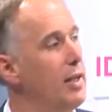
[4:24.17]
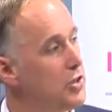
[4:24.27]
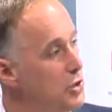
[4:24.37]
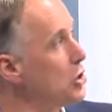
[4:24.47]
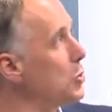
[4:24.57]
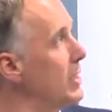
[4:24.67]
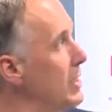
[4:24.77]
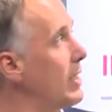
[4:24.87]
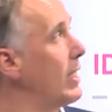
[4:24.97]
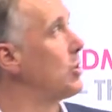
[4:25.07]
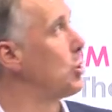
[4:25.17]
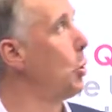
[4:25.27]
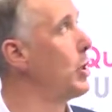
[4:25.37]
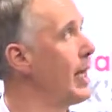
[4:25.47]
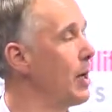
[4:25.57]
So just within the kind of
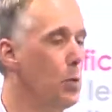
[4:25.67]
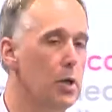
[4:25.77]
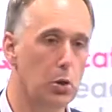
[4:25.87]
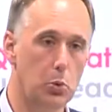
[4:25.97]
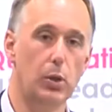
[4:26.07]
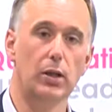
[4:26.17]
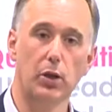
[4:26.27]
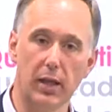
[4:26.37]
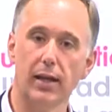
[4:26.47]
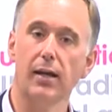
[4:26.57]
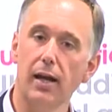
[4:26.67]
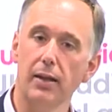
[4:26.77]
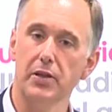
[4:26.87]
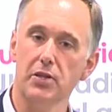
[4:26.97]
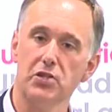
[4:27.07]
Deloitte network, we're looking
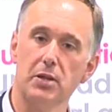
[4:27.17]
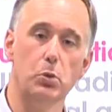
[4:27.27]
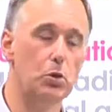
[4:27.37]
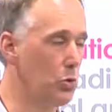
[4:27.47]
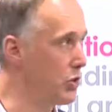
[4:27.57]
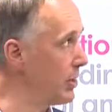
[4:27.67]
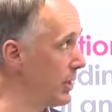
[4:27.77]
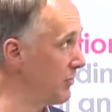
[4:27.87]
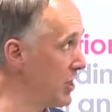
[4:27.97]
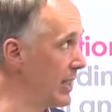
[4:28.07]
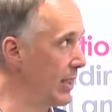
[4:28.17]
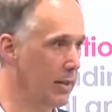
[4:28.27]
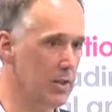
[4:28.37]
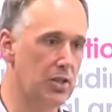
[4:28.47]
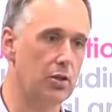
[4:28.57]
at this, and we're also kind of taking
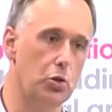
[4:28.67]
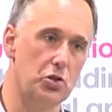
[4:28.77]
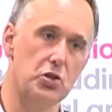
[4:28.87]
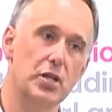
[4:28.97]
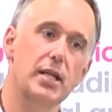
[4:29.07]
this across